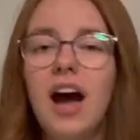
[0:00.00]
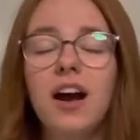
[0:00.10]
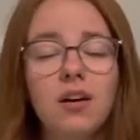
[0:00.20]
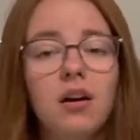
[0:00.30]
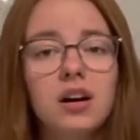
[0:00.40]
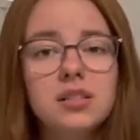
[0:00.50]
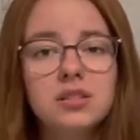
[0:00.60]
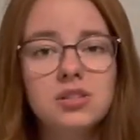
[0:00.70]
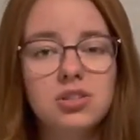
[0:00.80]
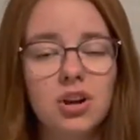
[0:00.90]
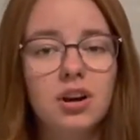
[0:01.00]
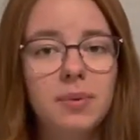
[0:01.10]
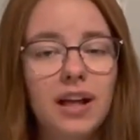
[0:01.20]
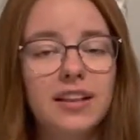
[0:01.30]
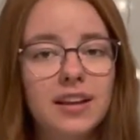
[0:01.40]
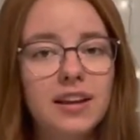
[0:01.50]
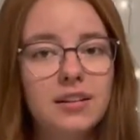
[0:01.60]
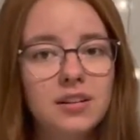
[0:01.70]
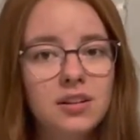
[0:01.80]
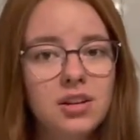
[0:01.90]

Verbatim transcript: I caused started piling in.